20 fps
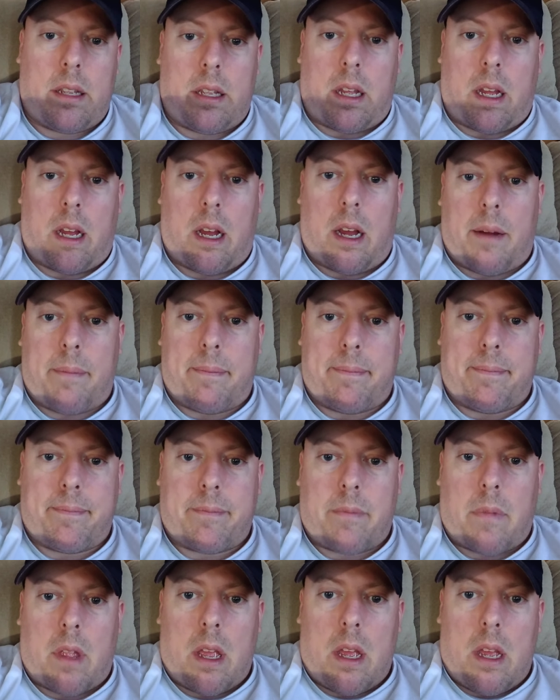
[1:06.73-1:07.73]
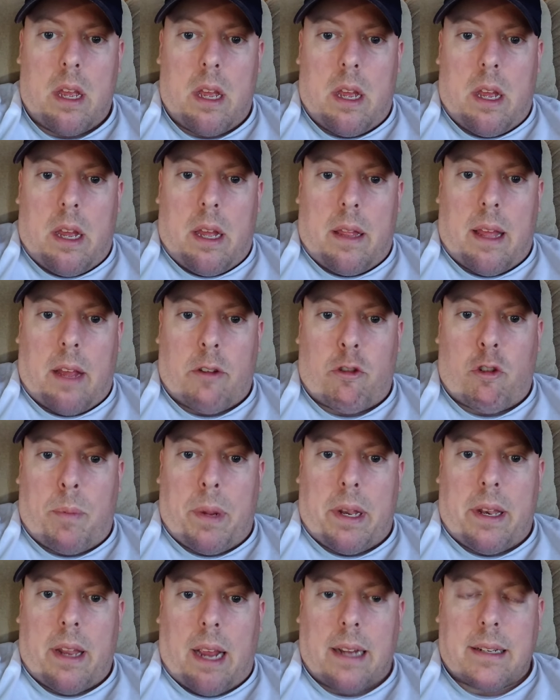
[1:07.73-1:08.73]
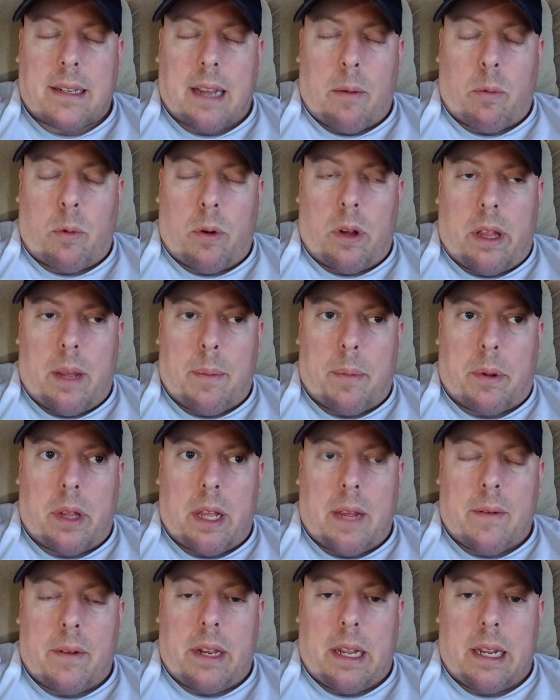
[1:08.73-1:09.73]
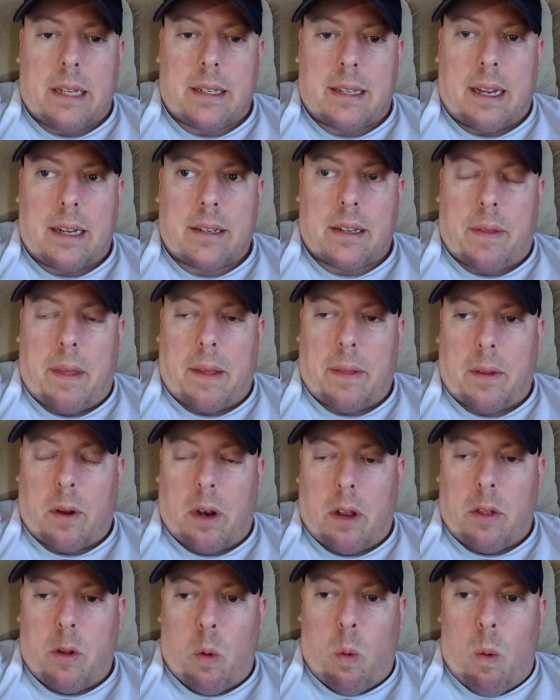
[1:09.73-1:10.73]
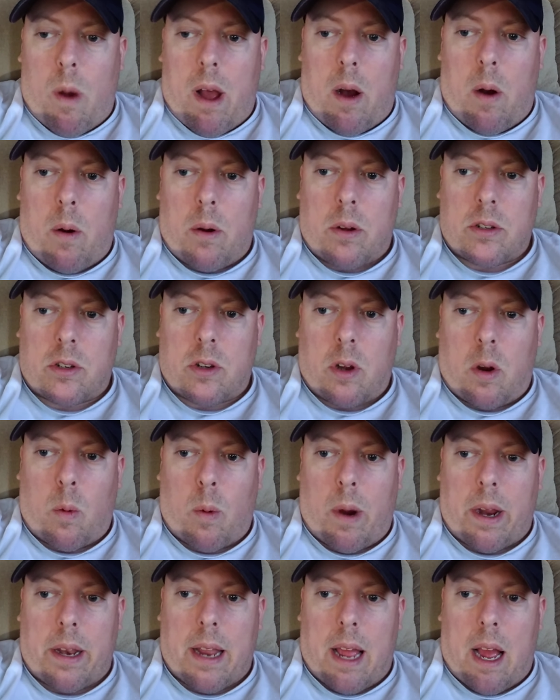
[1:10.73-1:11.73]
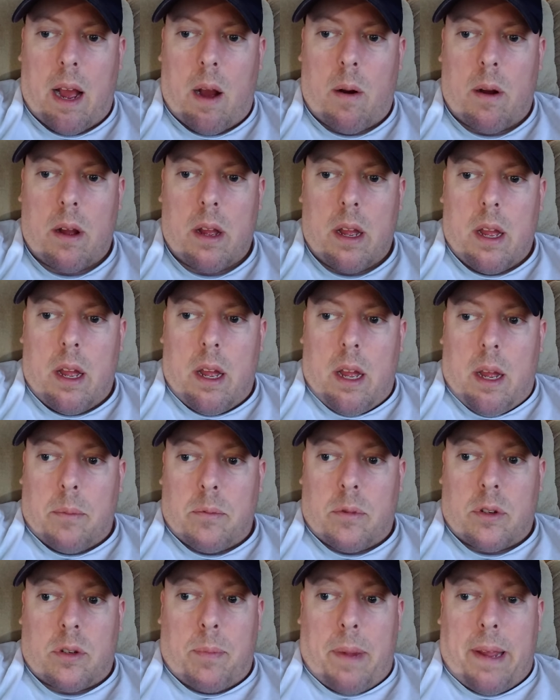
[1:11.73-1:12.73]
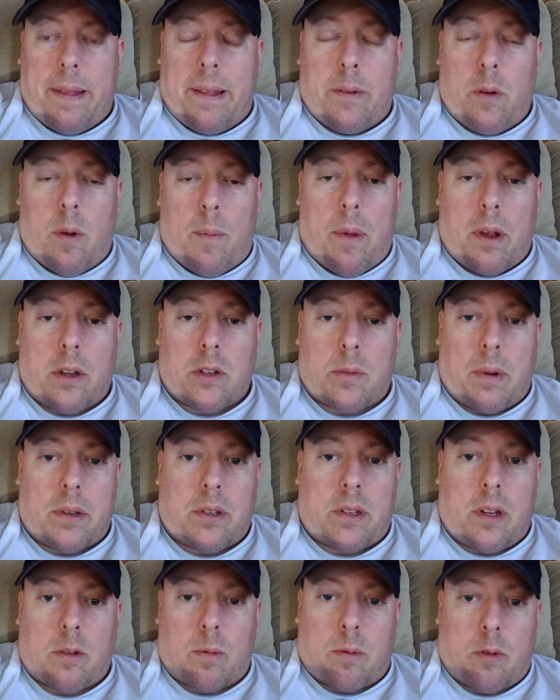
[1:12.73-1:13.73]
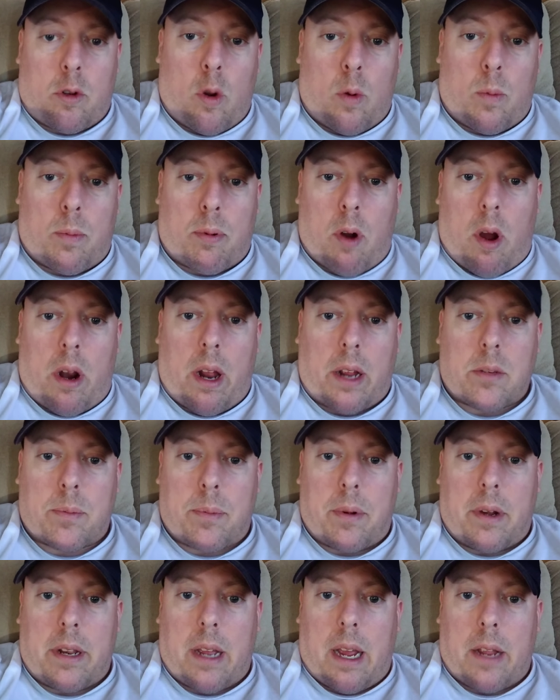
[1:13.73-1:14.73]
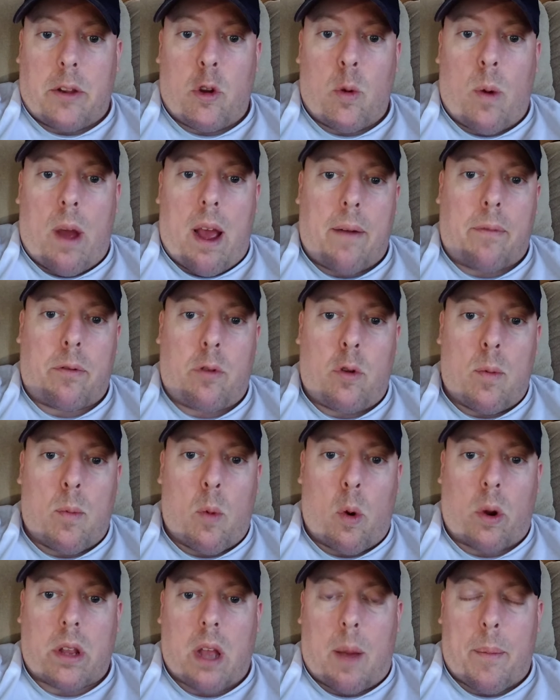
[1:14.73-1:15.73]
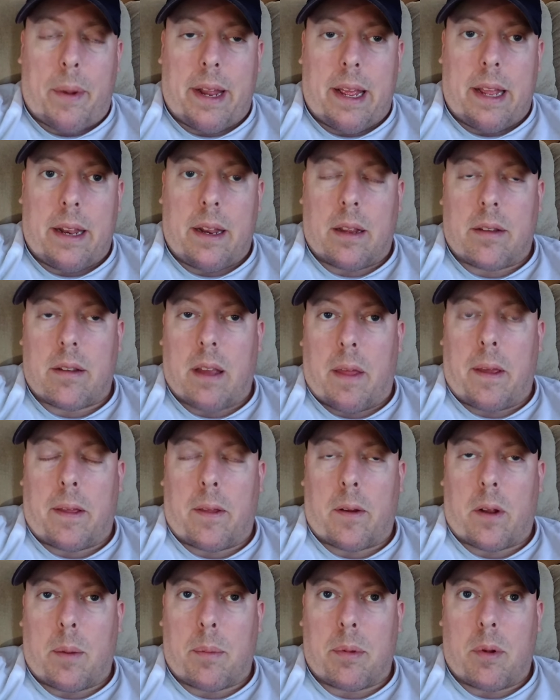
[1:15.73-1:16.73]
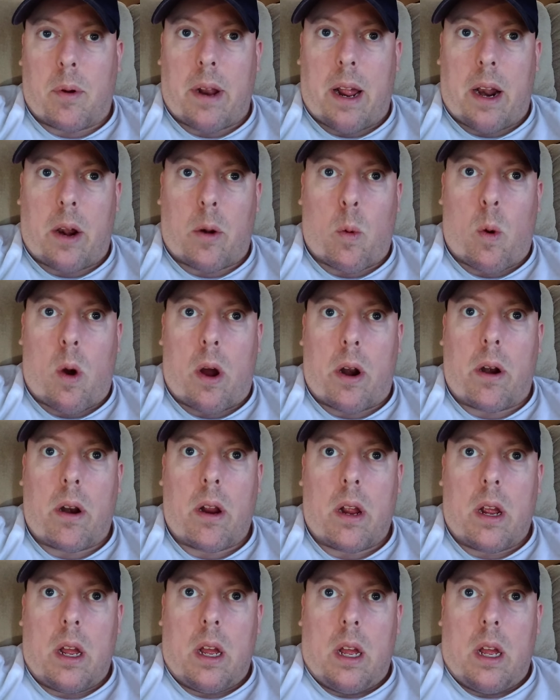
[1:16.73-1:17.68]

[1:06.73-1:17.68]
That should be nice. I really believe in these things. I think they're gonna do well. So right now, just mainly doing most of my sales with two products, but I do have two more coming in. I think they're gonna blow it out of the water.